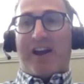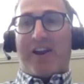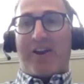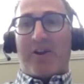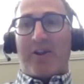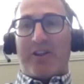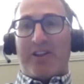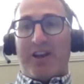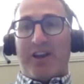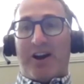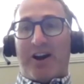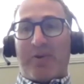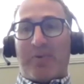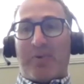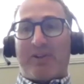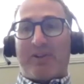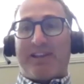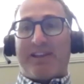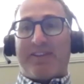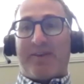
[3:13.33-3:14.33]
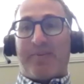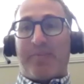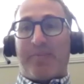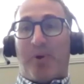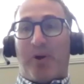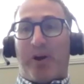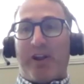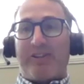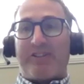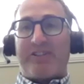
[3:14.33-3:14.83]
early on was the
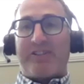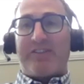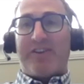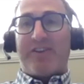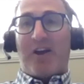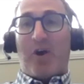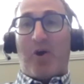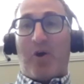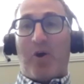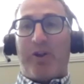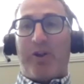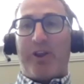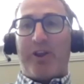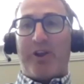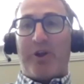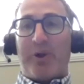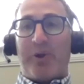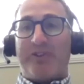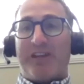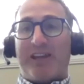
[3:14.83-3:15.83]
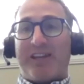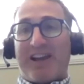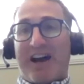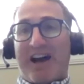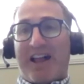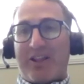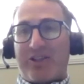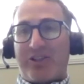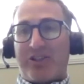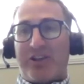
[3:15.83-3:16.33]
importance of owning your own
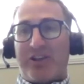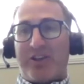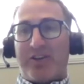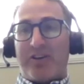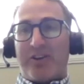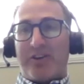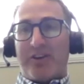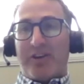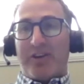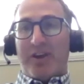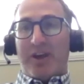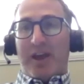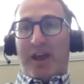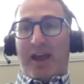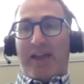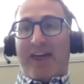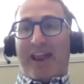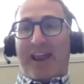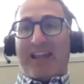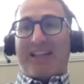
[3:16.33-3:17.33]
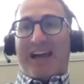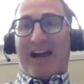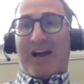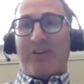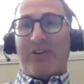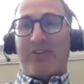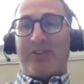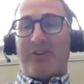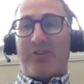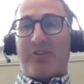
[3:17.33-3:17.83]
technology. And that
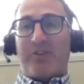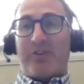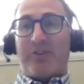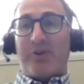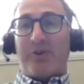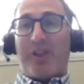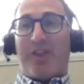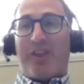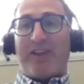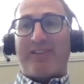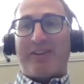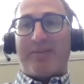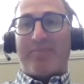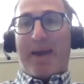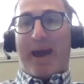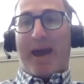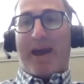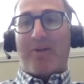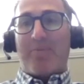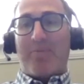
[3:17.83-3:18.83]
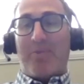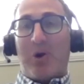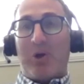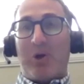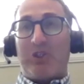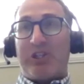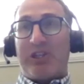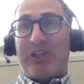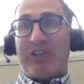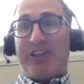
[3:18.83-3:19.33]
allows you to do the things that matter
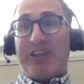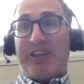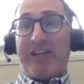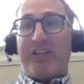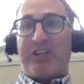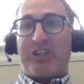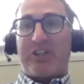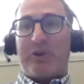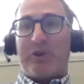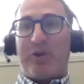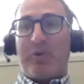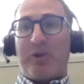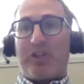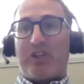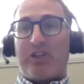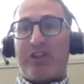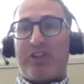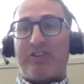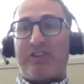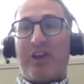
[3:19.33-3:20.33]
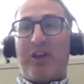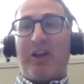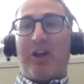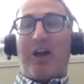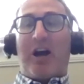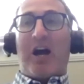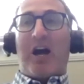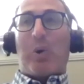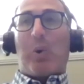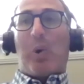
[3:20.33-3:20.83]
most in the industry, which is
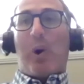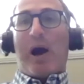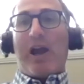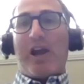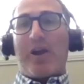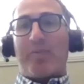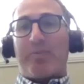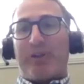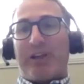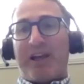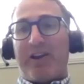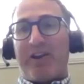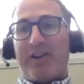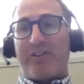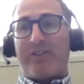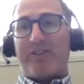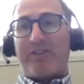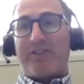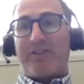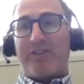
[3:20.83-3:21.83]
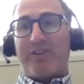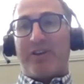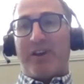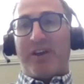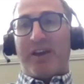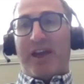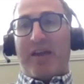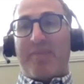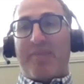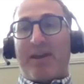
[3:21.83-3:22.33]
acquire players
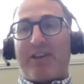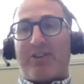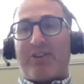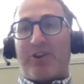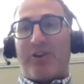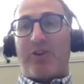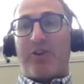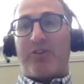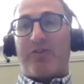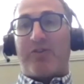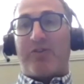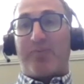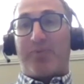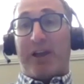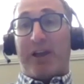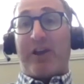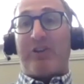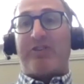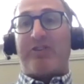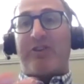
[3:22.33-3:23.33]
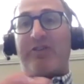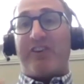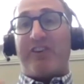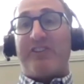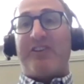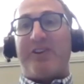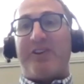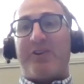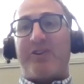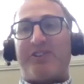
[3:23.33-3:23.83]
and make sure those players that
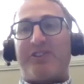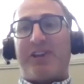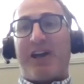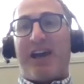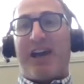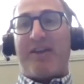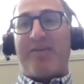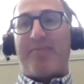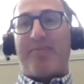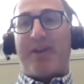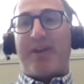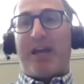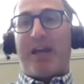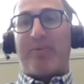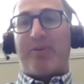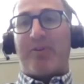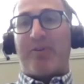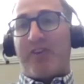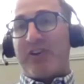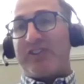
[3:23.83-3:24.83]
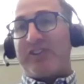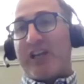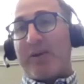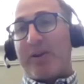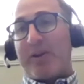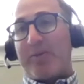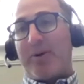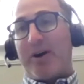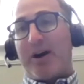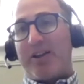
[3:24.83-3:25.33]
visit your site become a first-time
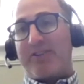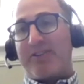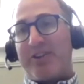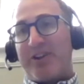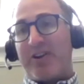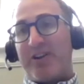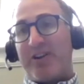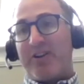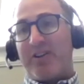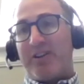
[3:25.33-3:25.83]
depositor.